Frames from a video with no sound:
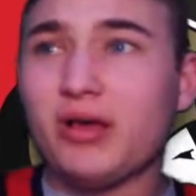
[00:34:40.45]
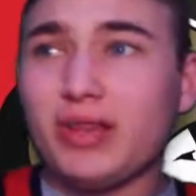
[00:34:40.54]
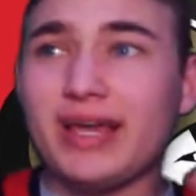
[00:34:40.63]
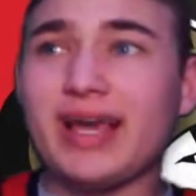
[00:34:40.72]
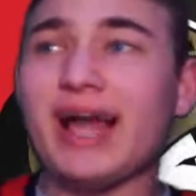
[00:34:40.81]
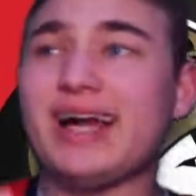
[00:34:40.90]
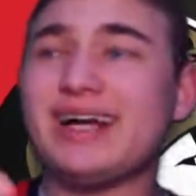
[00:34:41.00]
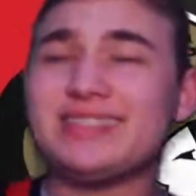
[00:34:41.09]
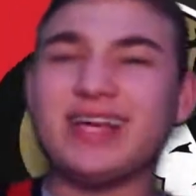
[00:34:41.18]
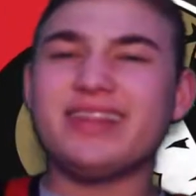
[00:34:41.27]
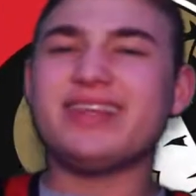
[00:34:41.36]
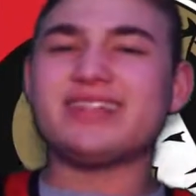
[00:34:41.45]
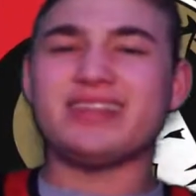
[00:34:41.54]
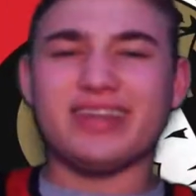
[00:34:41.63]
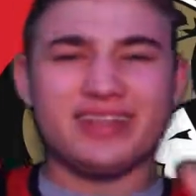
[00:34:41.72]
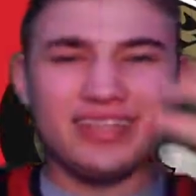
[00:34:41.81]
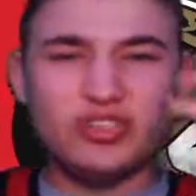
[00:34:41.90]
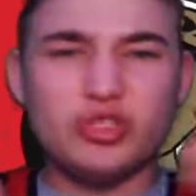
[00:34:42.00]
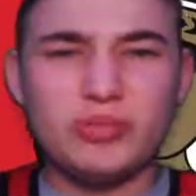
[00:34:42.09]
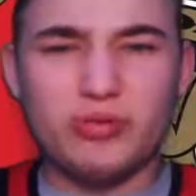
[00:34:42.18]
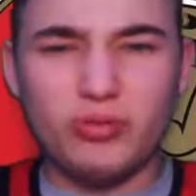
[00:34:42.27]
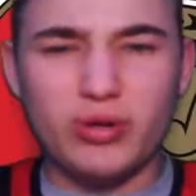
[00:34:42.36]
like I said this, I think, in the
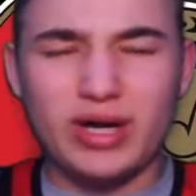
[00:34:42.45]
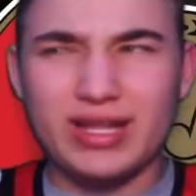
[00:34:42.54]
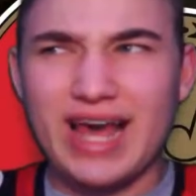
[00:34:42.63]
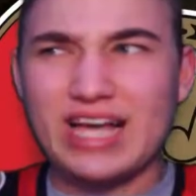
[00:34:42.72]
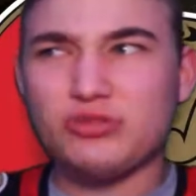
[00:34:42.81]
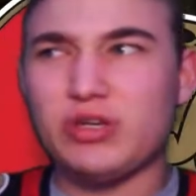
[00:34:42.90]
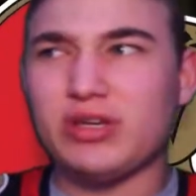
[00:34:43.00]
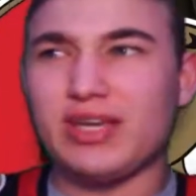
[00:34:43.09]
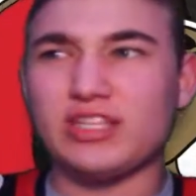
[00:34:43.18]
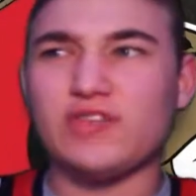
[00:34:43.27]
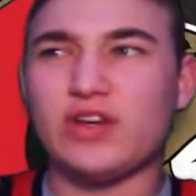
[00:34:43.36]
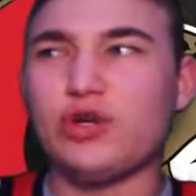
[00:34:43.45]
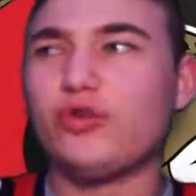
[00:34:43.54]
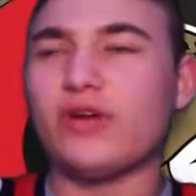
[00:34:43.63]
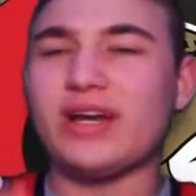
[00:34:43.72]
stream last week against Vancouver.